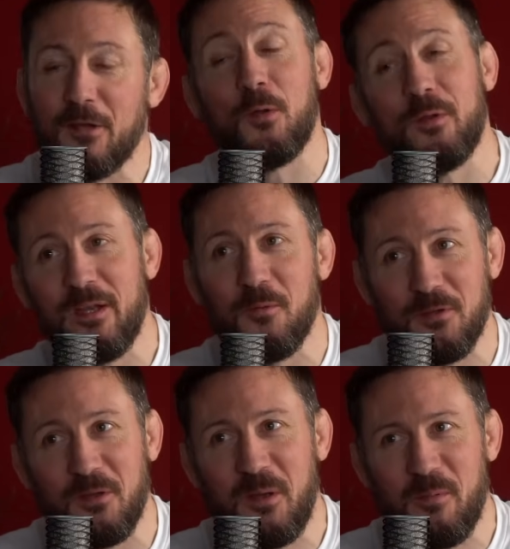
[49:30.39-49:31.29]
I don't think it
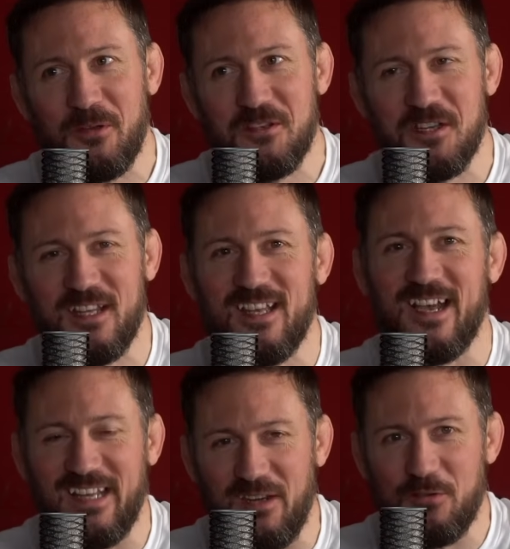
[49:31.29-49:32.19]
was a lucky punch.
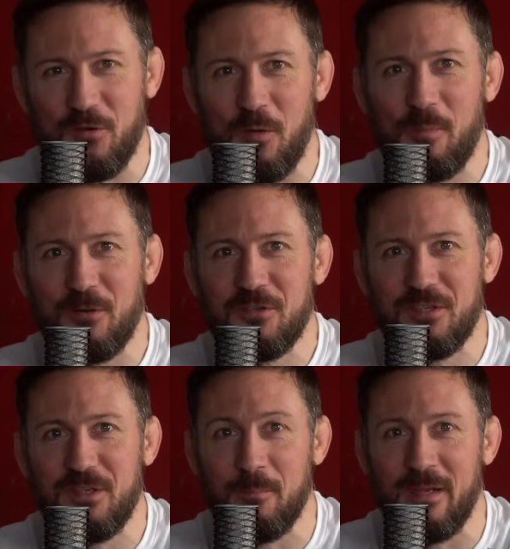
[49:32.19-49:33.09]
I think if you throw a
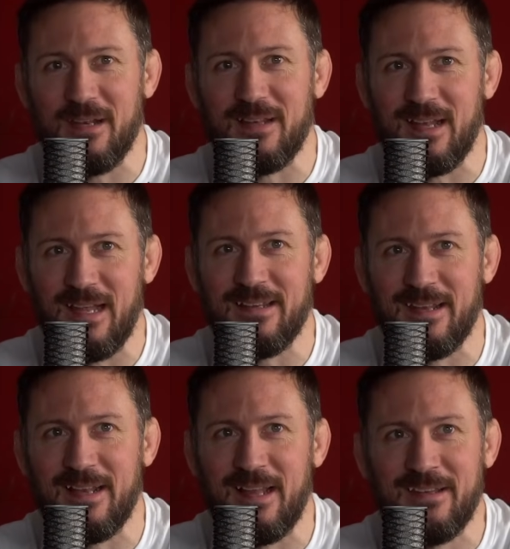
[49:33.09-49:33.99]
punch, you mean it to land,
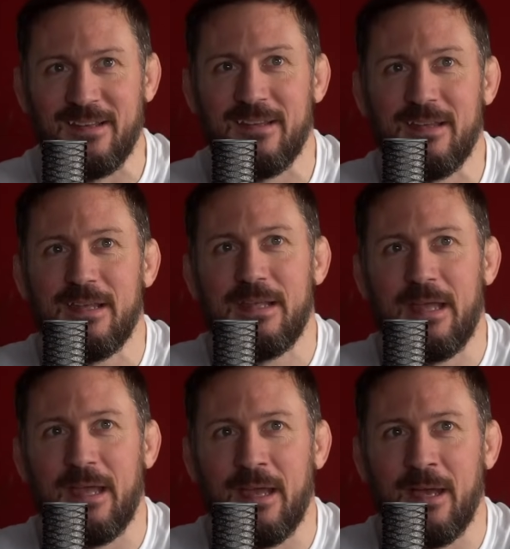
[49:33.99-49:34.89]
and it landed.
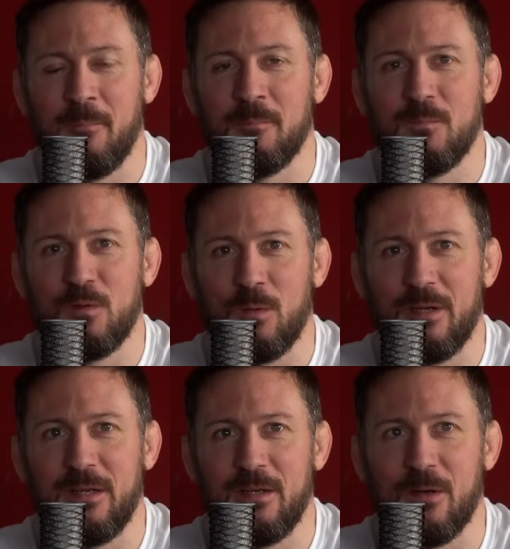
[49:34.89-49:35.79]
So
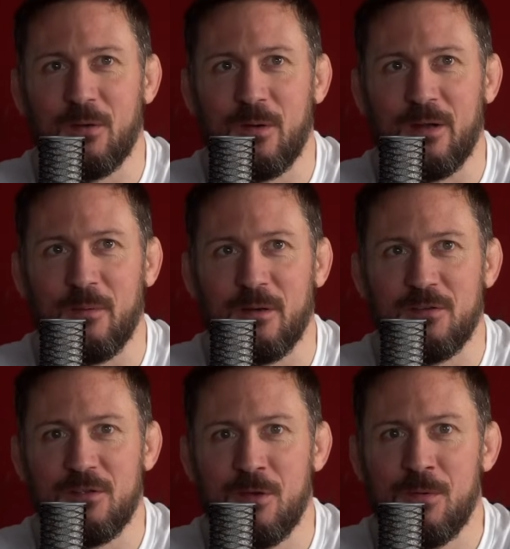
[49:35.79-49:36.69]
you know, credit where
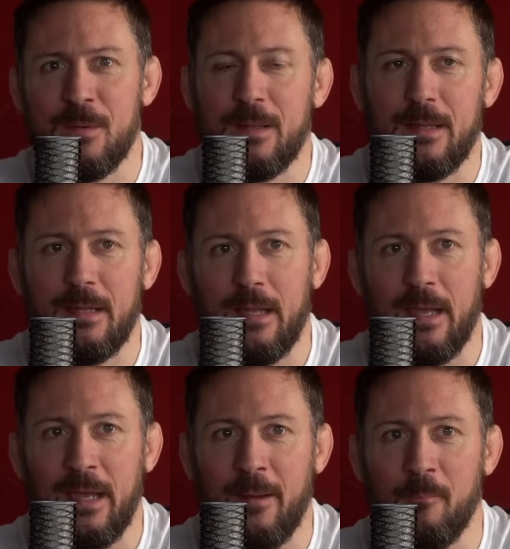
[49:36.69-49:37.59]
it's due.
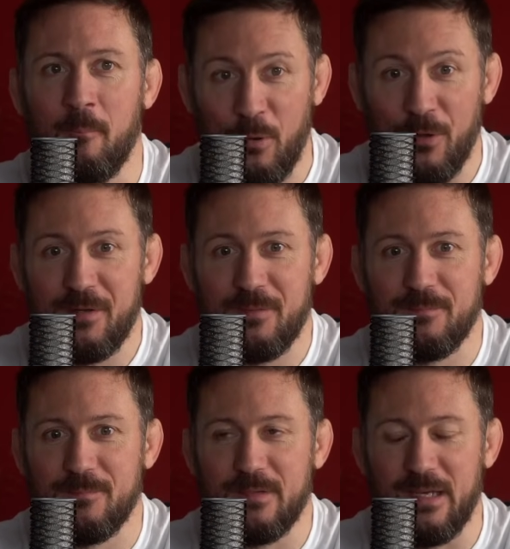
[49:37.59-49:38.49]
But
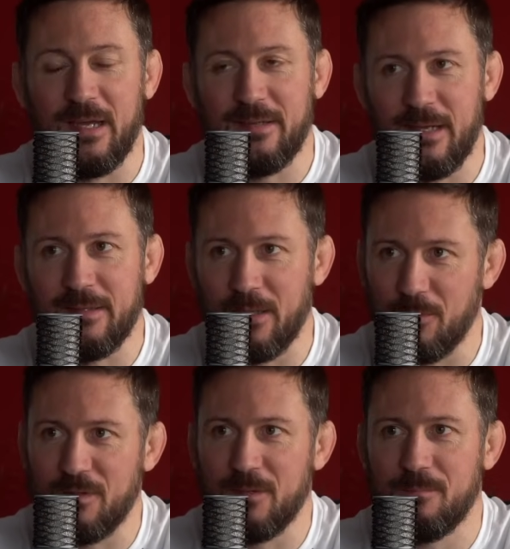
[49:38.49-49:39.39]
yeah, that
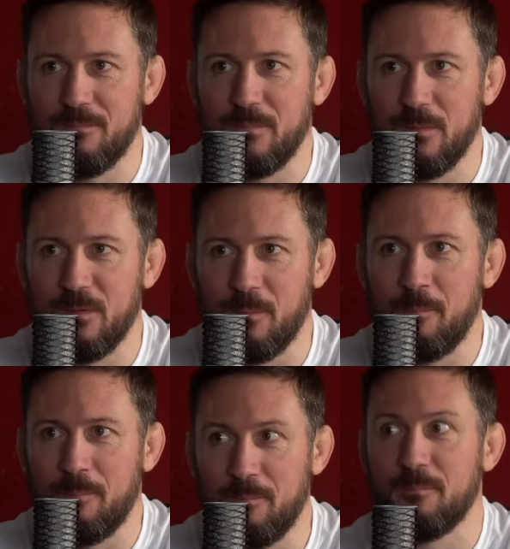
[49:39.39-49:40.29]
was a
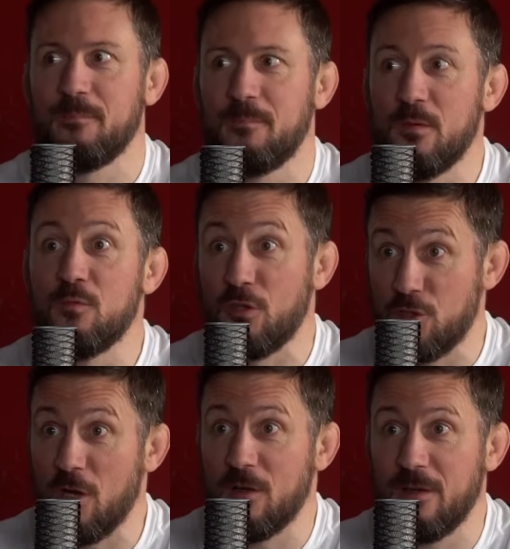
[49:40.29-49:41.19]

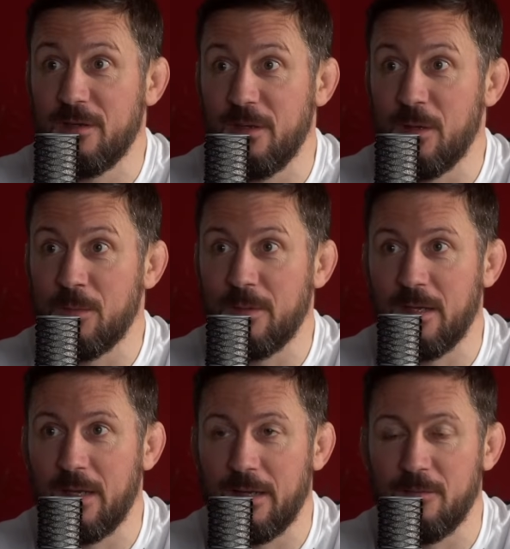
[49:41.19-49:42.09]
shock. You know,
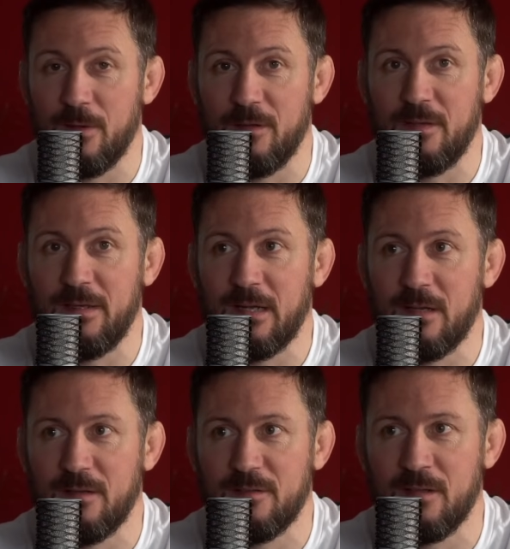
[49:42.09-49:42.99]
I hadn't really seen that
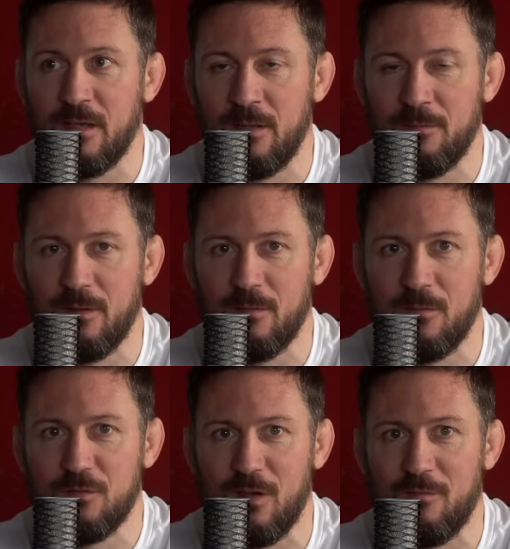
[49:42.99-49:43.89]
kind of style
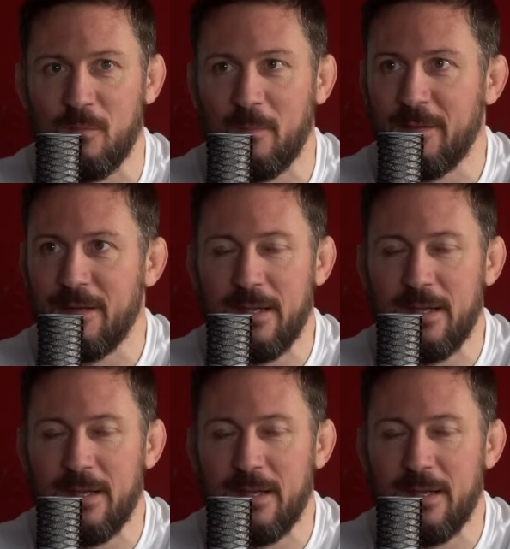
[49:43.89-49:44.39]
of shot from him.